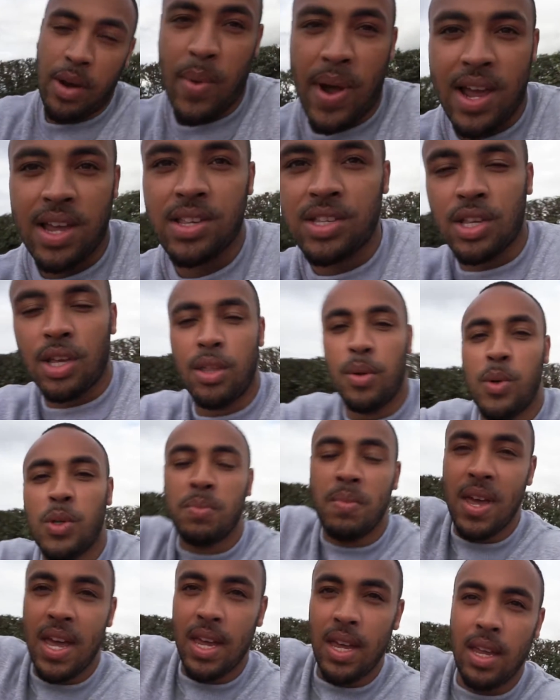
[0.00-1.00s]
ways. So there was
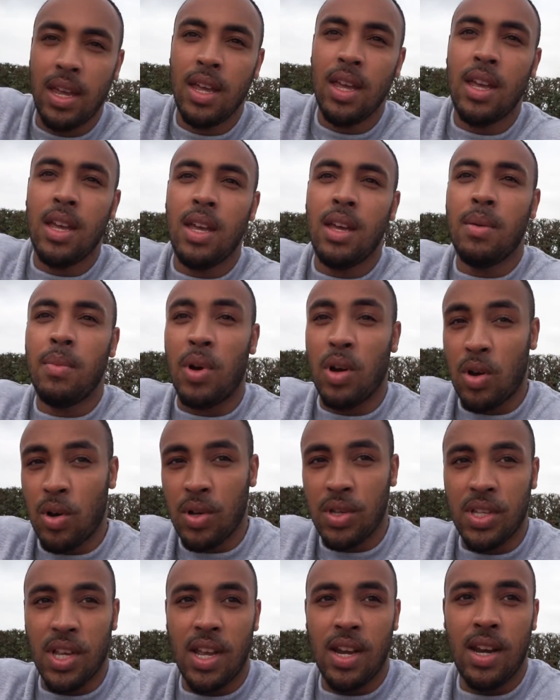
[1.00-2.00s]
me, my
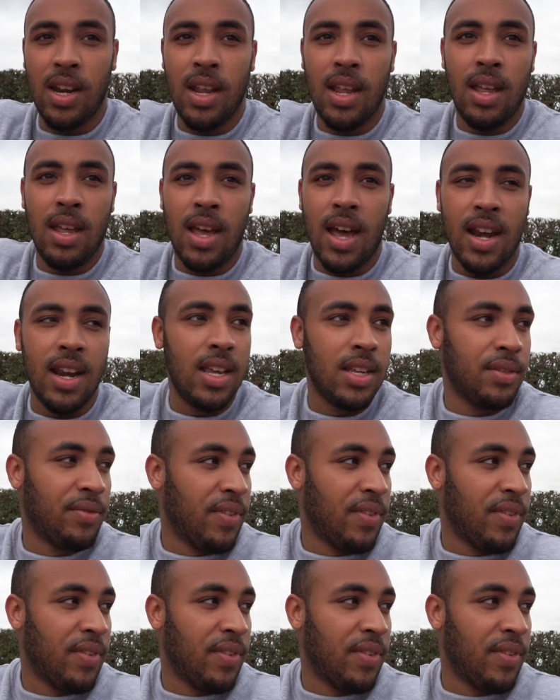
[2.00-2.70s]
cousin and his